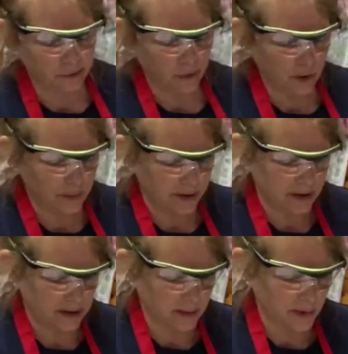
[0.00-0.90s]
soap
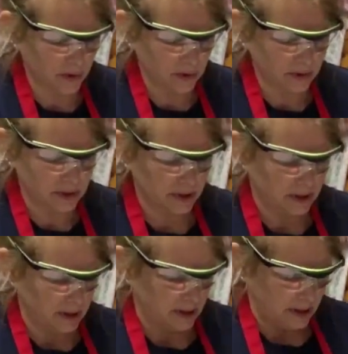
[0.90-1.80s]
in the mold,
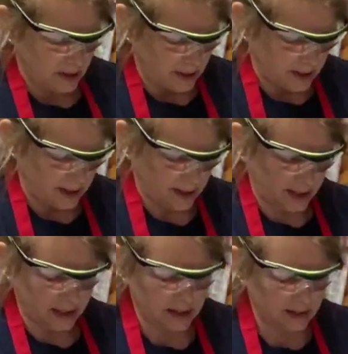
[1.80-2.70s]

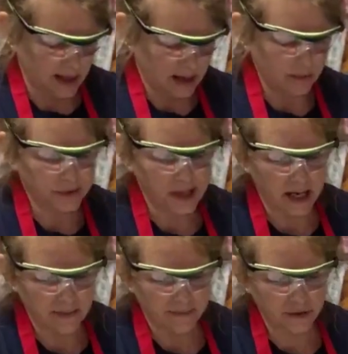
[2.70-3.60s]
and that'll set
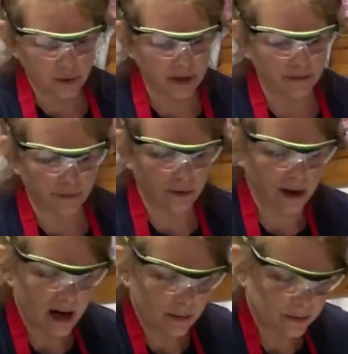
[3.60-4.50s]
up for 24
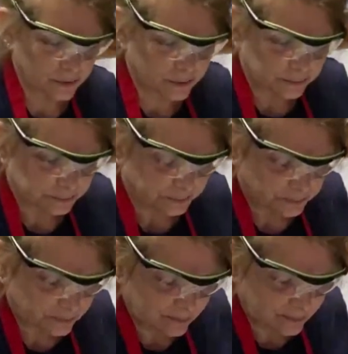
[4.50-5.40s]
hours.
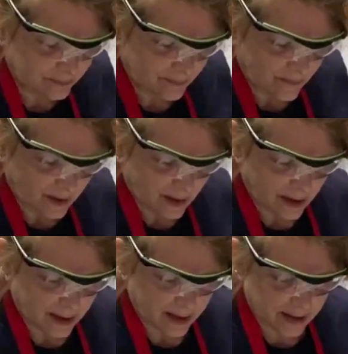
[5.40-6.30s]

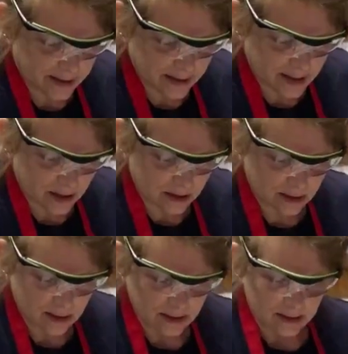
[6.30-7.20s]
And I'll
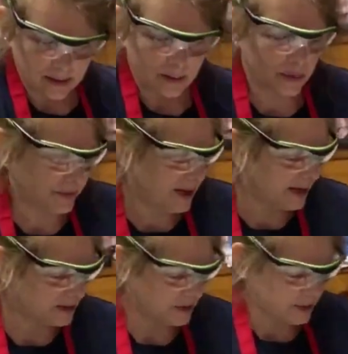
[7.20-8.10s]
put that
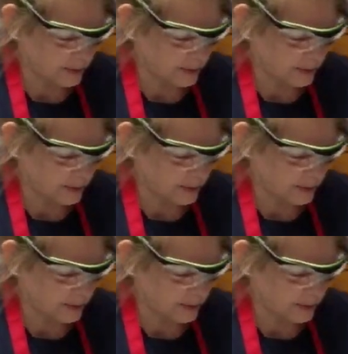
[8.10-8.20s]
under the